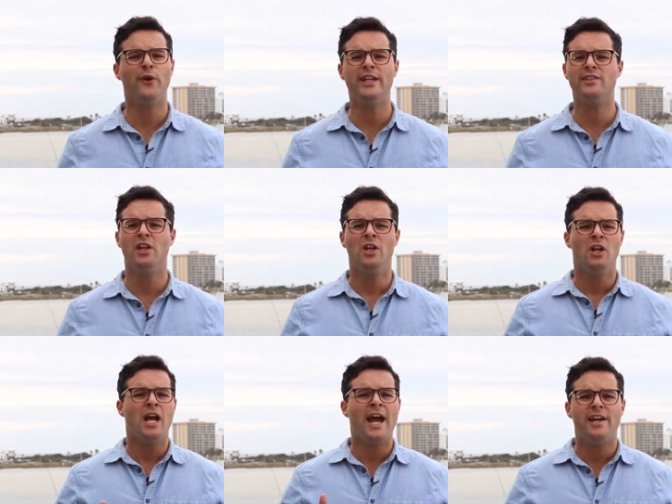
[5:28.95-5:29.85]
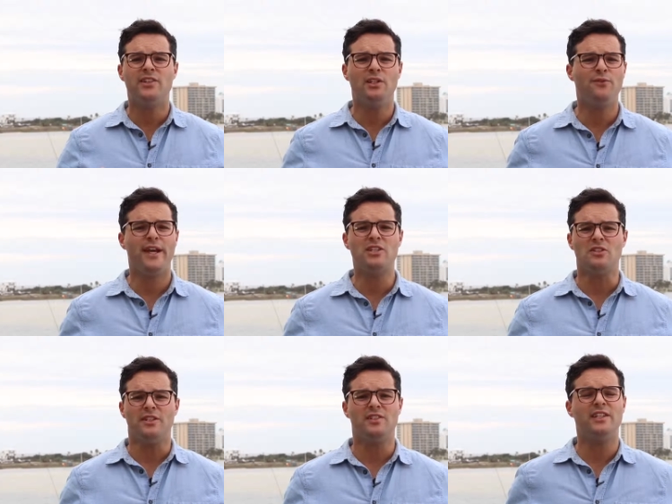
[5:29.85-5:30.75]
Friends, as an
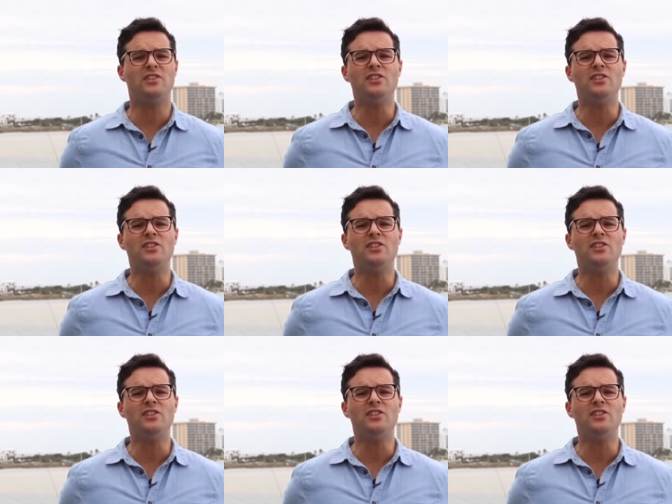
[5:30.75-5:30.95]
evangelist,